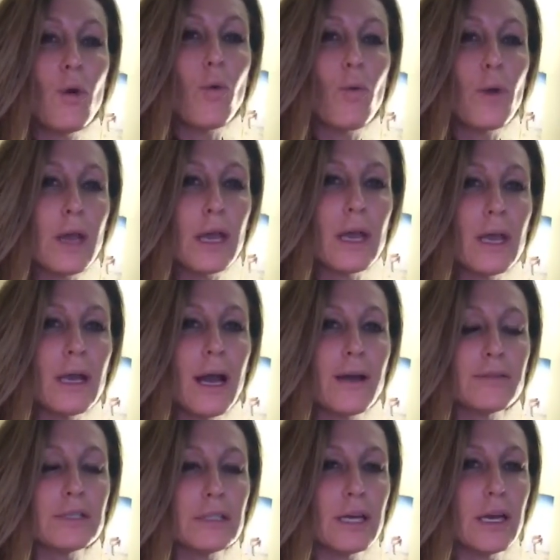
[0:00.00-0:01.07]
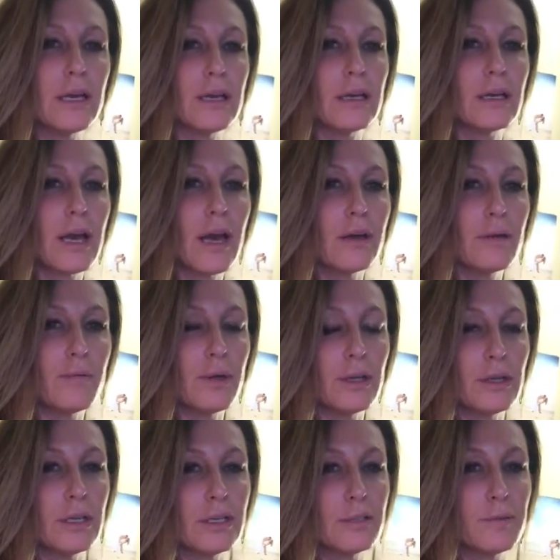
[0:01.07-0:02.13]
We have to take
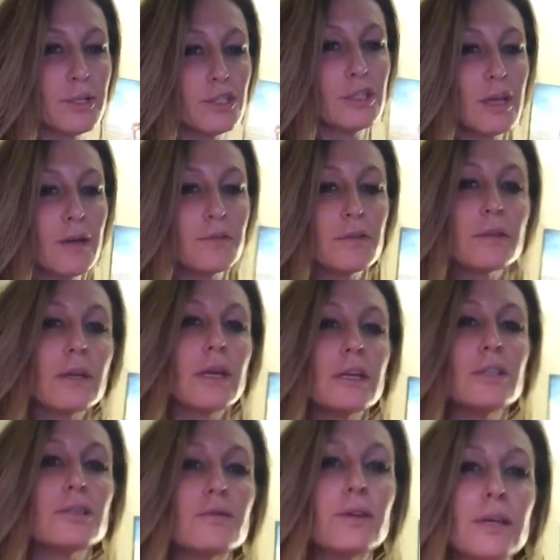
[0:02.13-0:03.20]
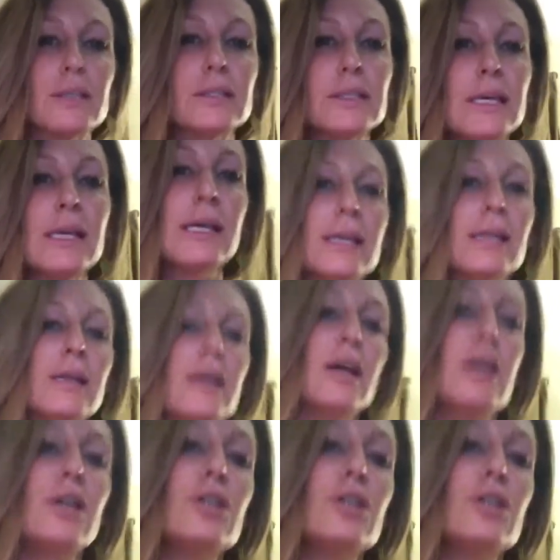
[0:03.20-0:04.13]
accountability, especially after the age of 18,